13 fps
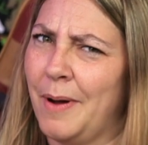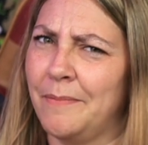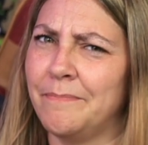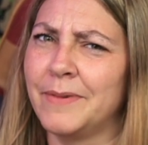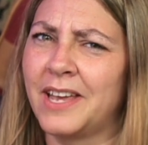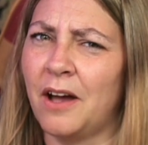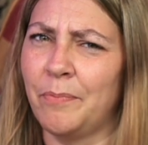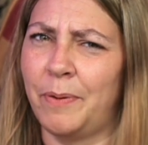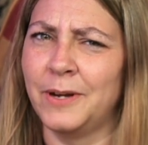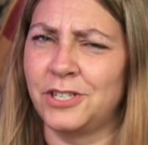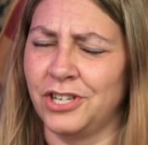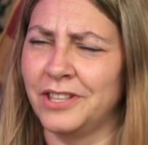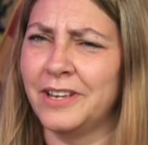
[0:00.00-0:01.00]
Miguel
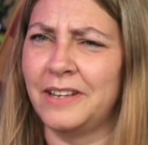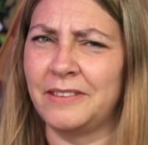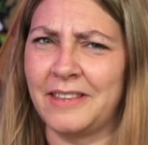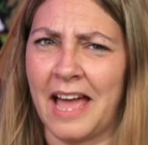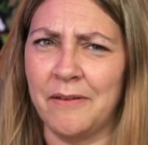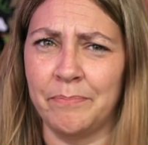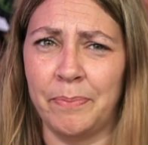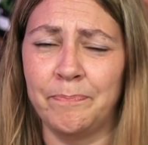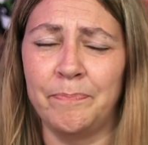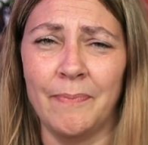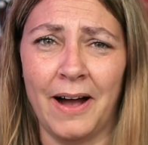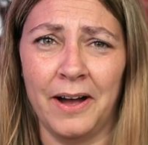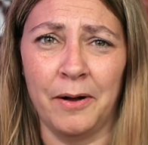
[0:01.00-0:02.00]
punching that
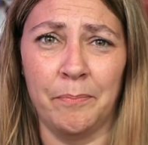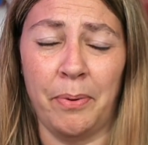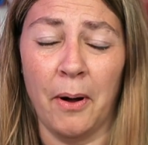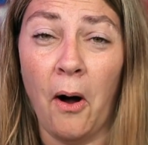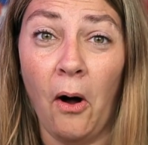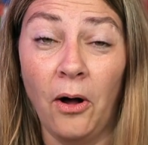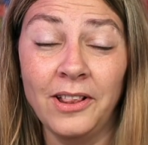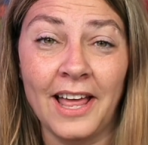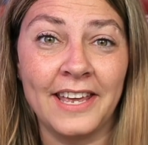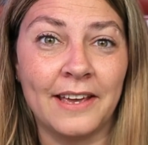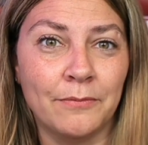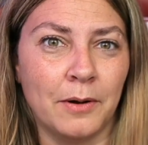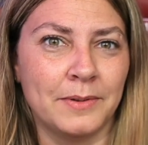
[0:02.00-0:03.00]
ball,
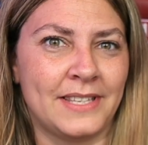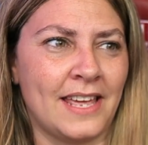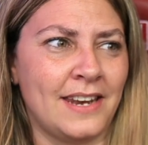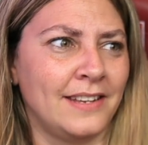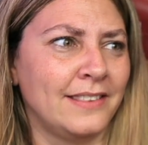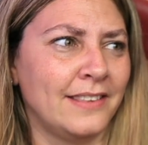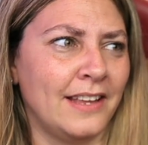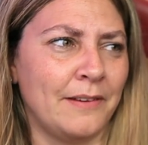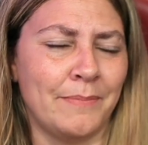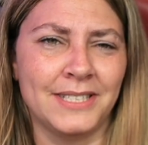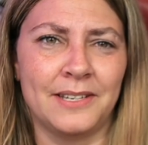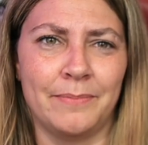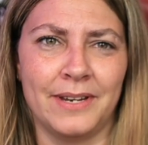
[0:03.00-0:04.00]
like, what was that in? It
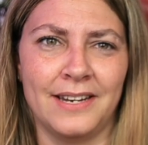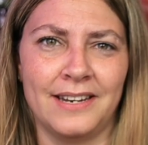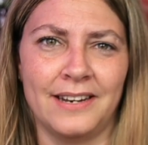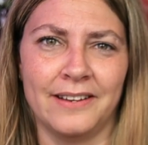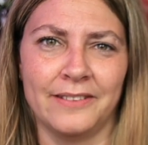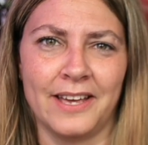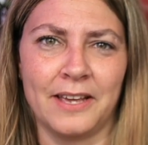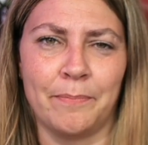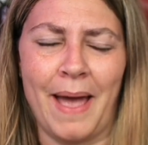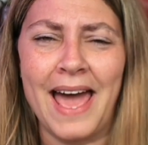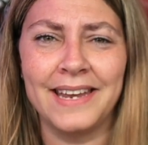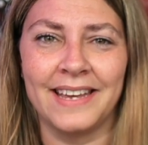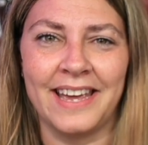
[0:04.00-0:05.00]
must have been in a, like,
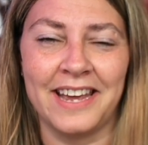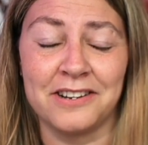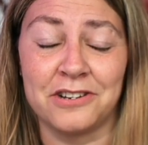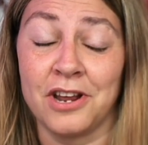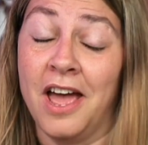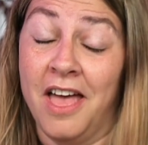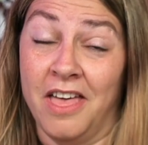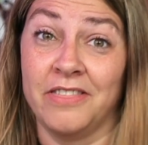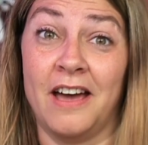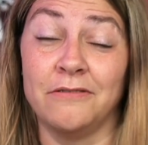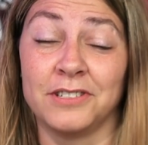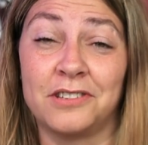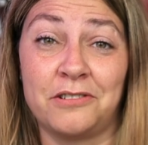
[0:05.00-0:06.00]
batting cage.
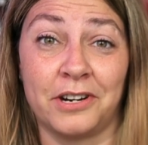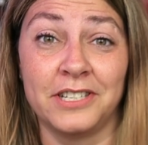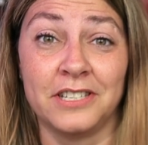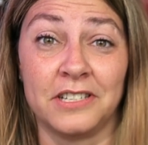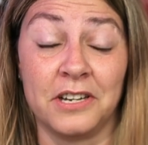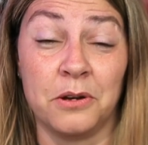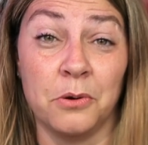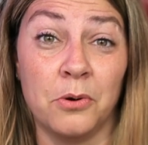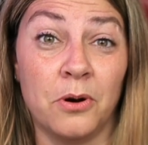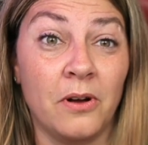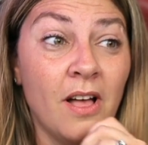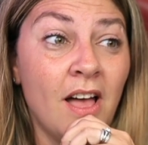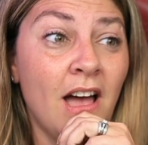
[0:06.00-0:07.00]
That was crazy
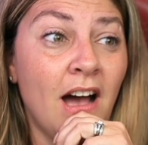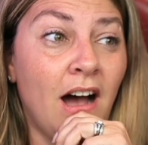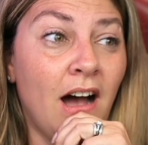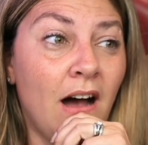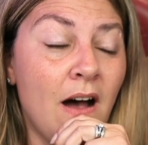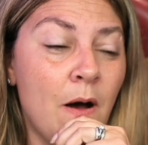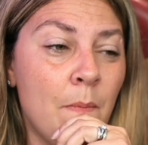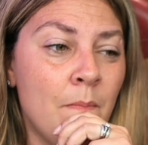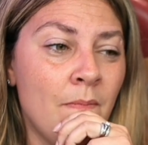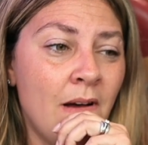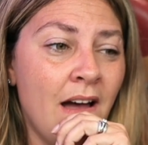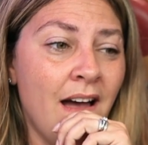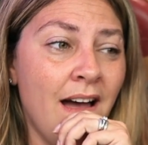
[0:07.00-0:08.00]
cool. I
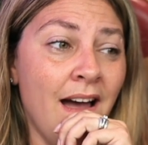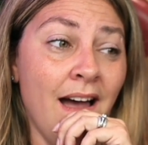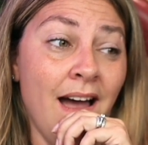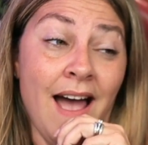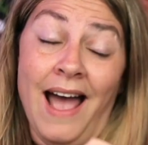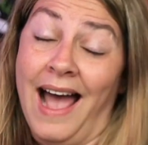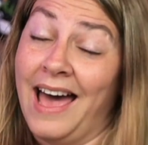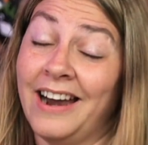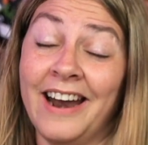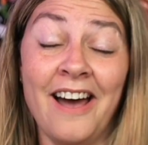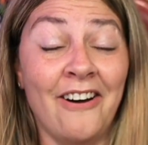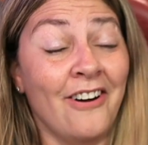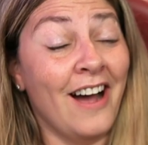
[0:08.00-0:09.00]
don't
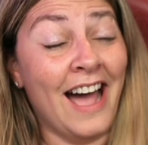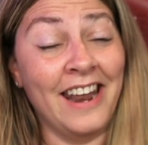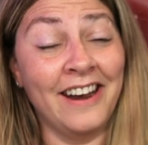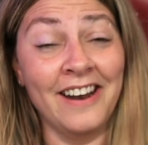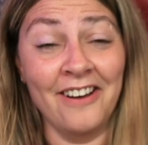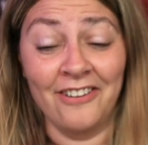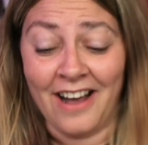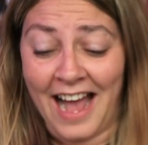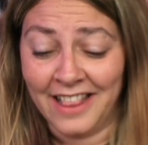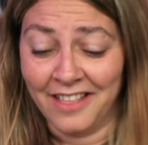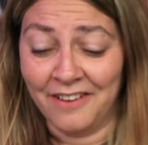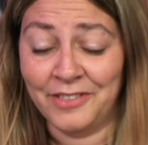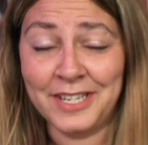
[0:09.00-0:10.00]
know. I
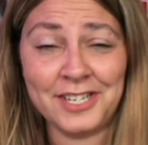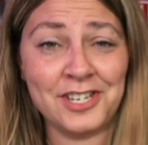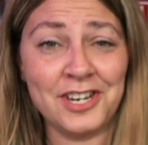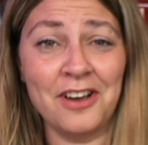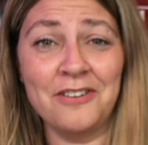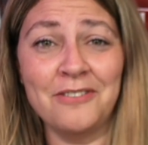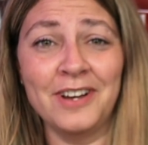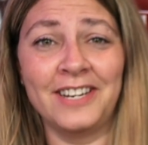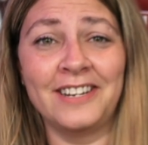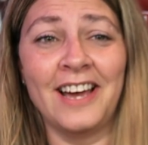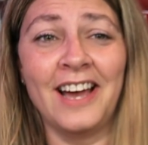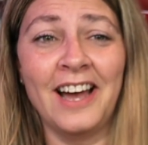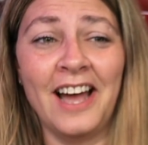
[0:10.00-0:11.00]
love this show,
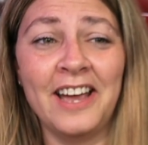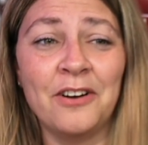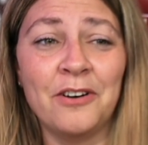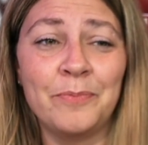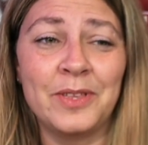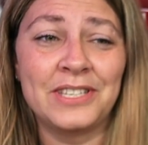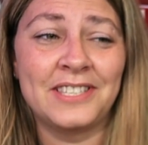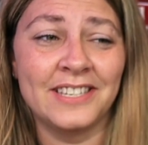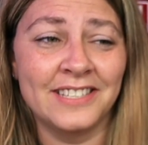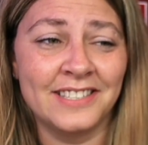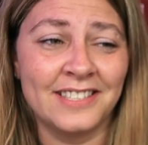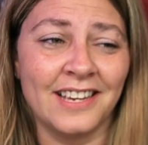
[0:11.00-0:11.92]
and I hope this is